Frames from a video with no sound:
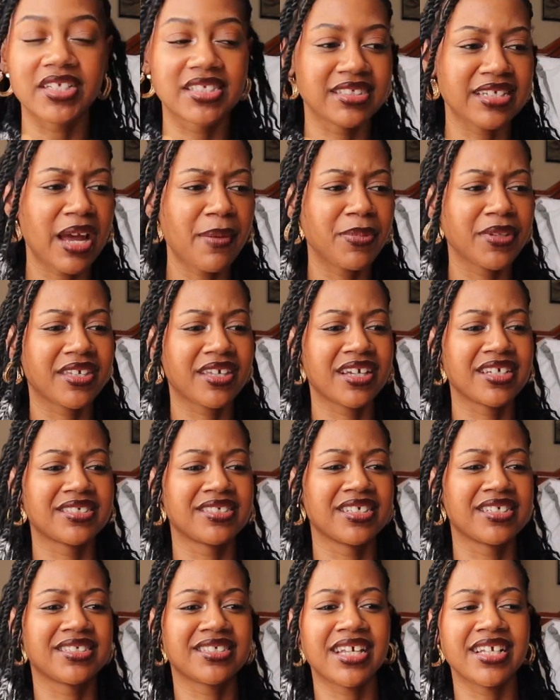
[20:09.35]
It's not because
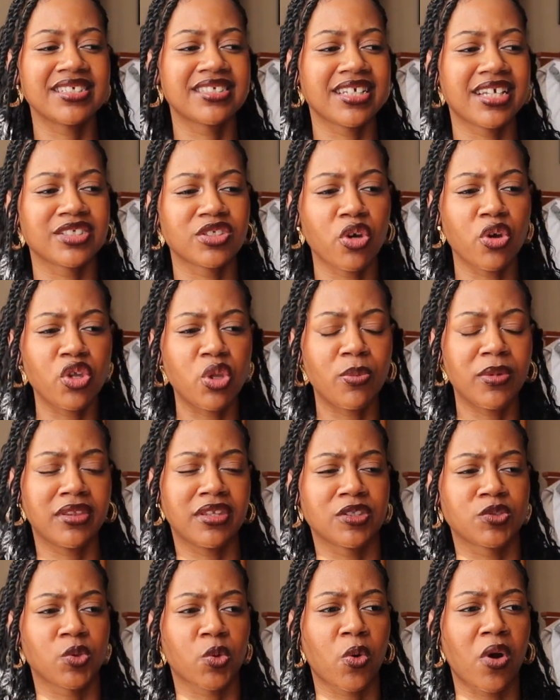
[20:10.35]
the state says, oh, you meet
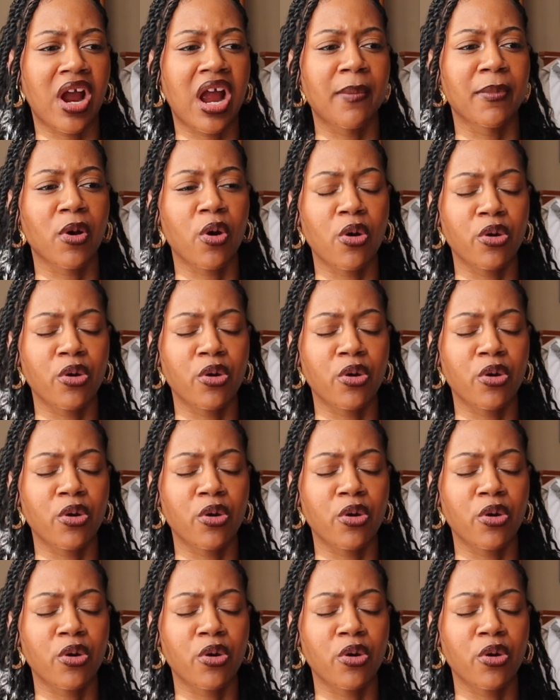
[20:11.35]
this requirement,